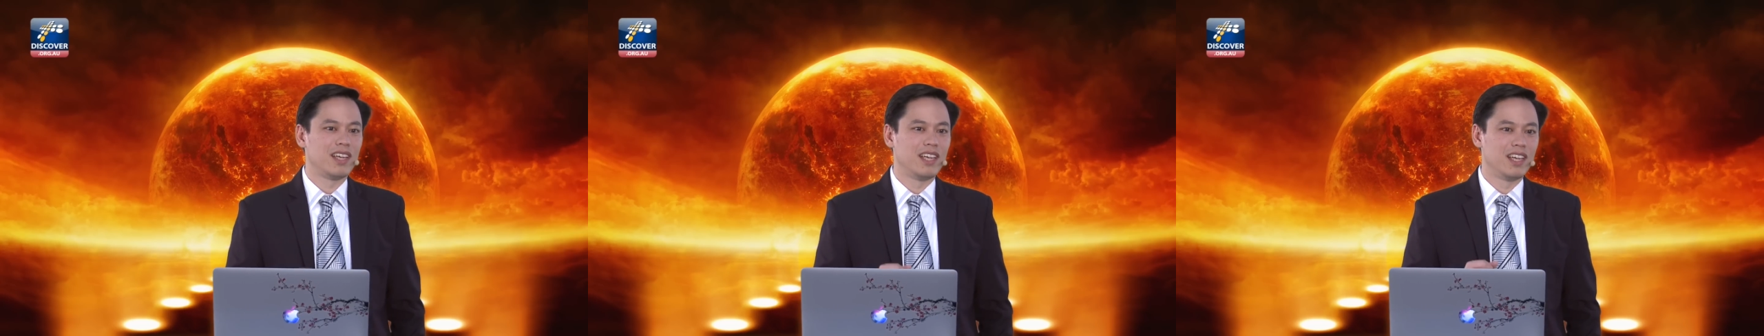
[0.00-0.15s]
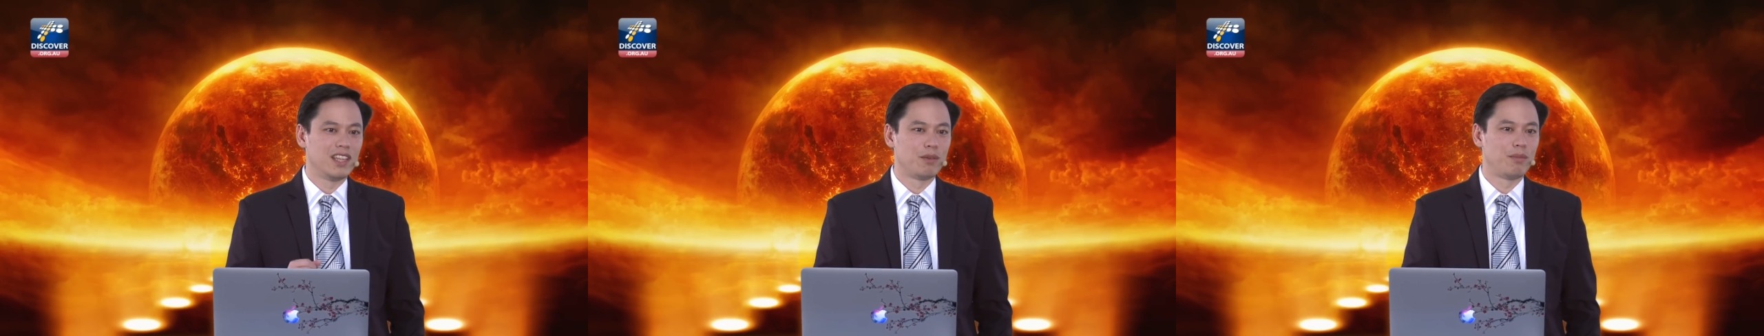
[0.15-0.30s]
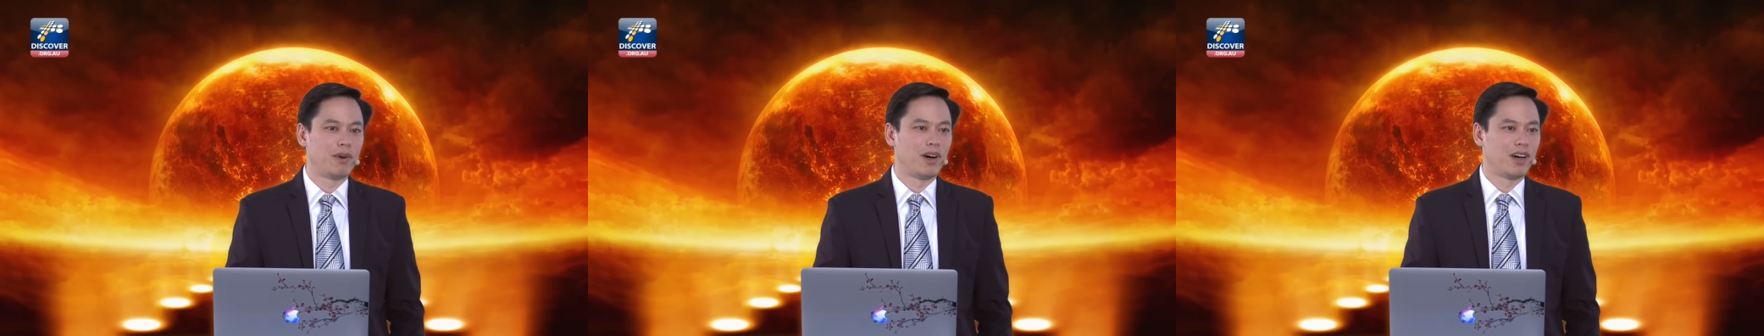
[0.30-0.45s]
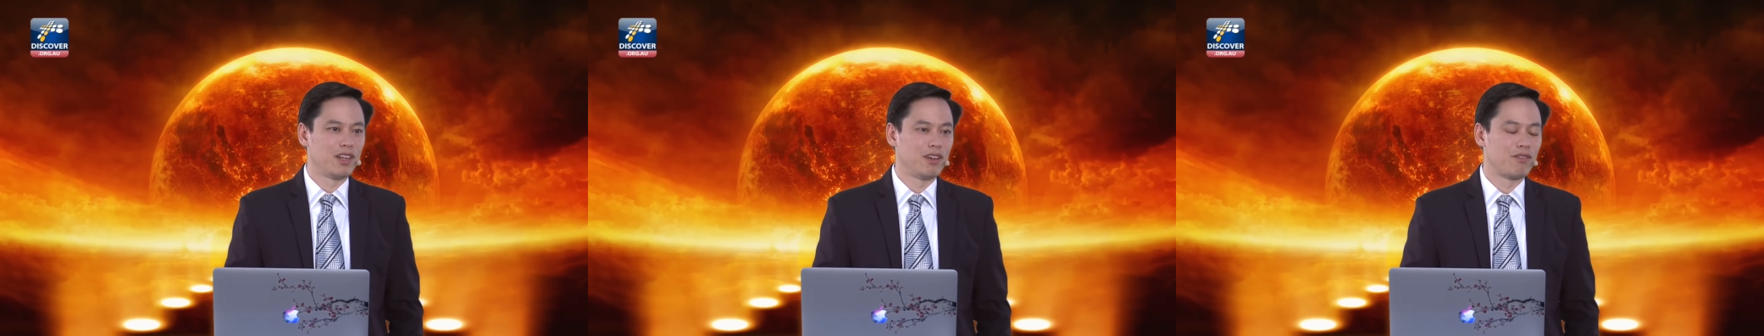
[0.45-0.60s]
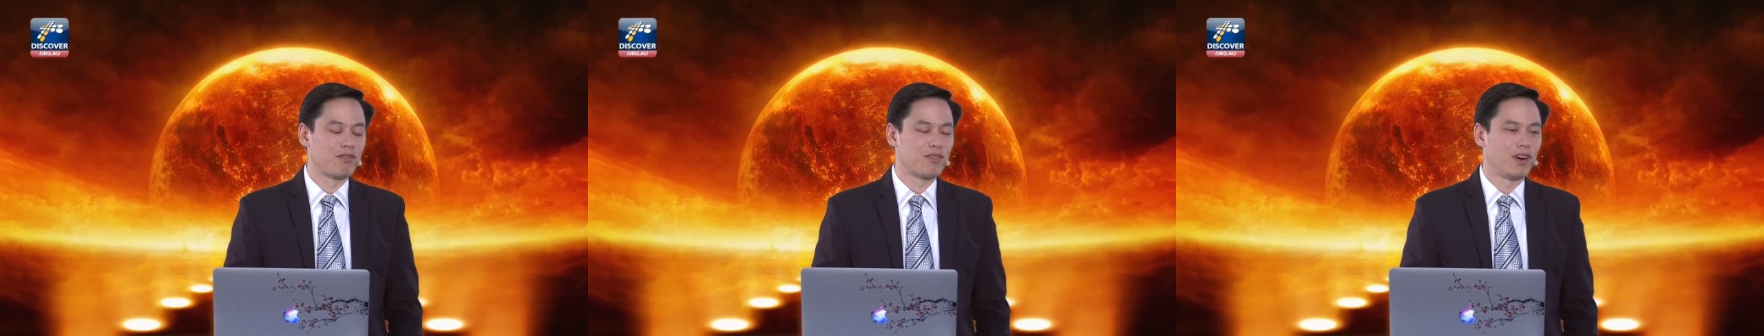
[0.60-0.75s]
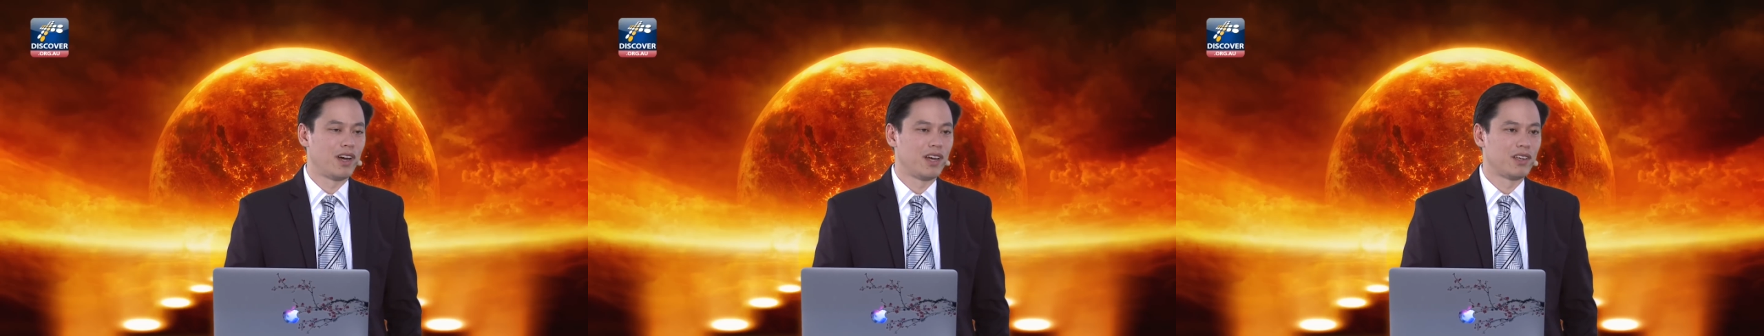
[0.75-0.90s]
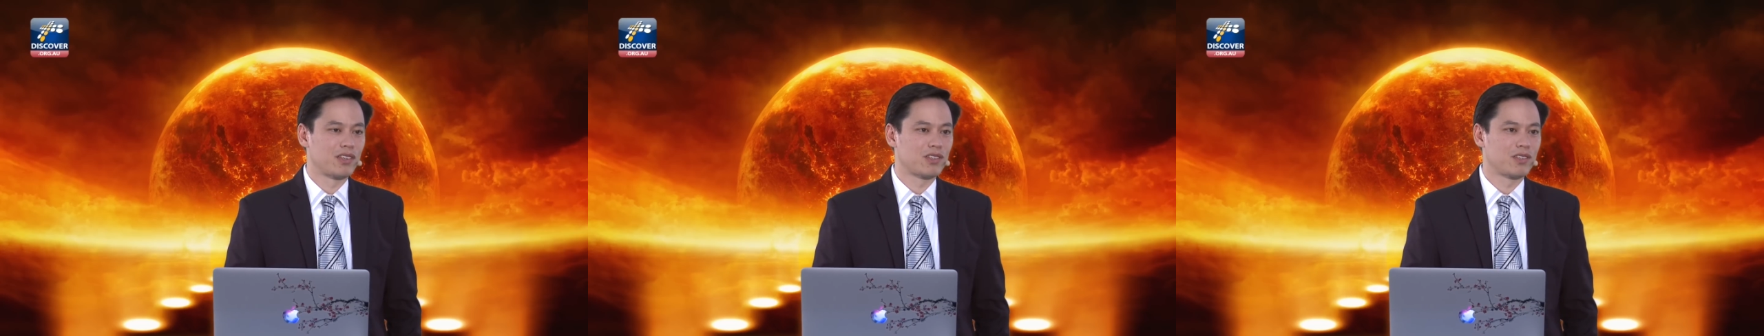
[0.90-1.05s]
in the body of
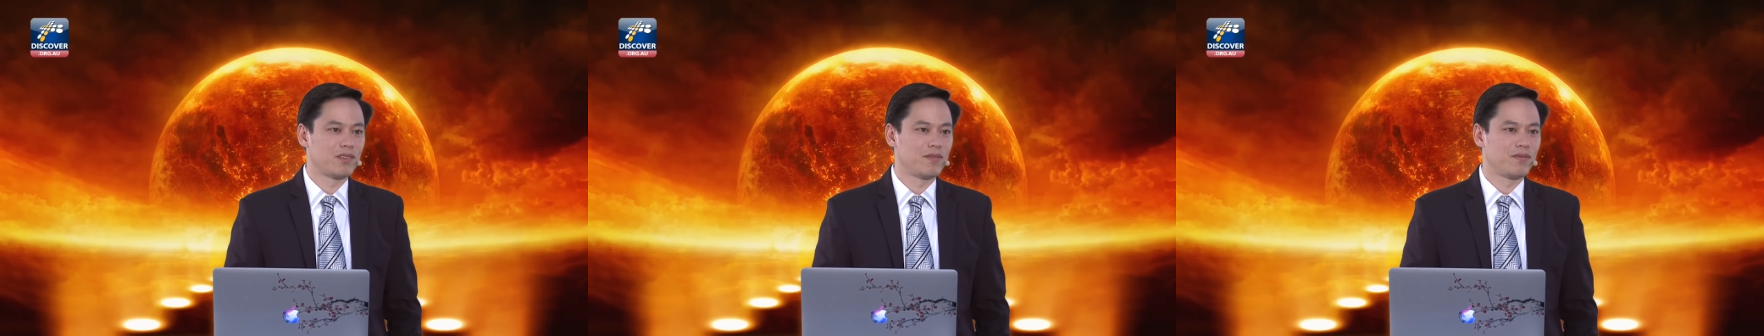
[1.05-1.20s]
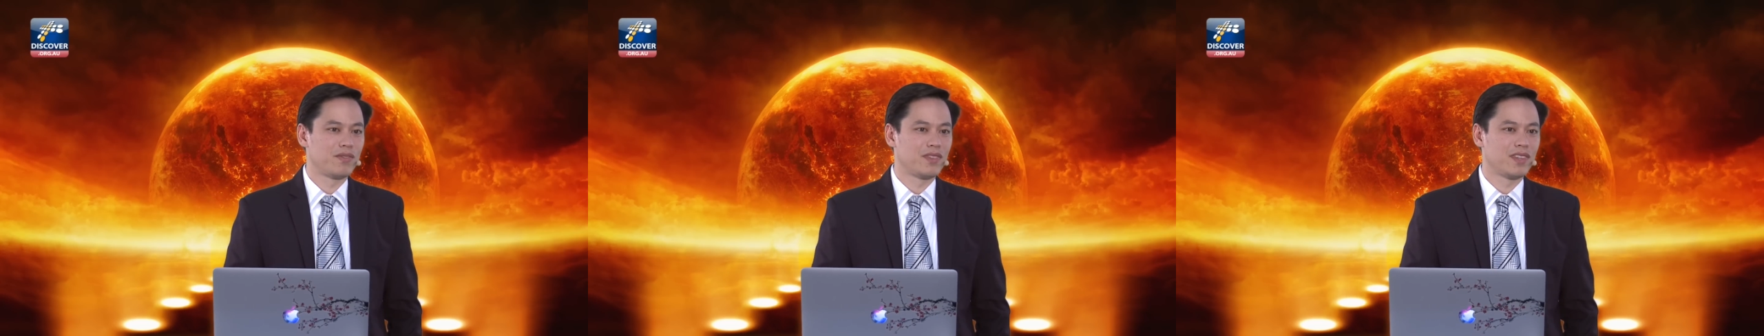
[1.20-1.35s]
Christ.